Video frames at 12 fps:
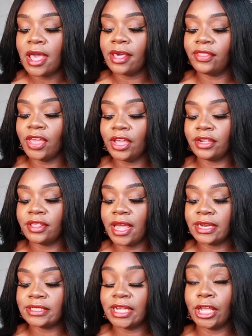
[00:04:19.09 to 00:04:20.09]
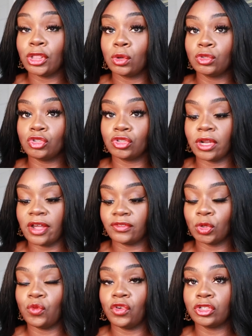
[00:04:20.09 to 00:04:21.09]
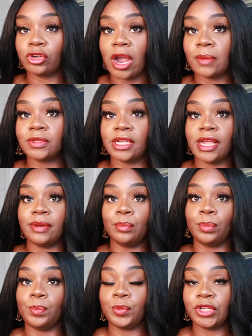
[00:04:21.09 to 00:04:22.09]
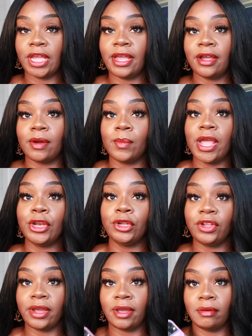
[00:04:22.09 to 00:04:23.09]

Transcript: they then take those leftover scraps and take them and